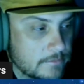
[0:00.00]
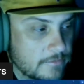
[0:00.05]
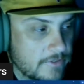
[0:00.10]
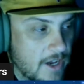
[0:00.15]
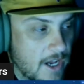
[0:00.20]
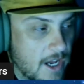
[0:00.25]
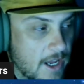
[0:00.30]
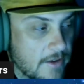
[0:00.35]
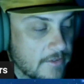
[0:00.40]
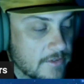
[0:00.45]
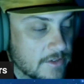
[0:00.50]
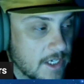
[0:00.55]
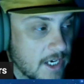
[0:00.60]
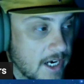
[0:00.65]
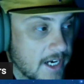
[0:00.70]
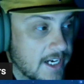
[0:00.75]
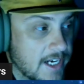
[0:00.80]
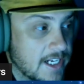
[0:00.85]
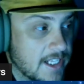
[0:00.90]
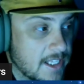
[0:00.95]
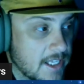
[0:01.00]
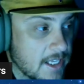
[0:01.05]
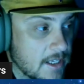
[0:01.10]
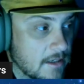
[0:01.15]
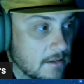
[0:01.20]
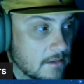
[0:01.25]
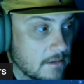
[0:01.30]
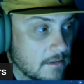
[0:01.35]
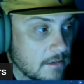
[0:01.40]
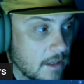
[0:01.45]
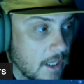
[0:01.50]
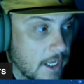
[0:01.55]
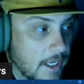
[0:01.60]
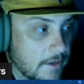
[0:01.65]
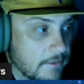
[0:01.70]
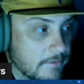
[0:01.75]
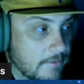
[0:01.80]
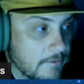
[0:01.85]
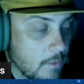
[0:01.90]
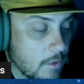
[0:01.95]
fives, and I need to get
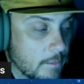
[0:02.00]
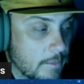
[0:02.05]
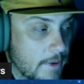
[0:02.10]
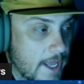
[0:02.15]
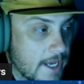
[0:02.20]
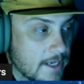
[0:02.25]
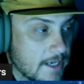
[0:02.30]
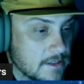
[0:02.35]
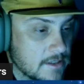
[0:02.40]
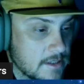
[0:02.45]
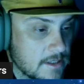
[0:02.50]
like four packs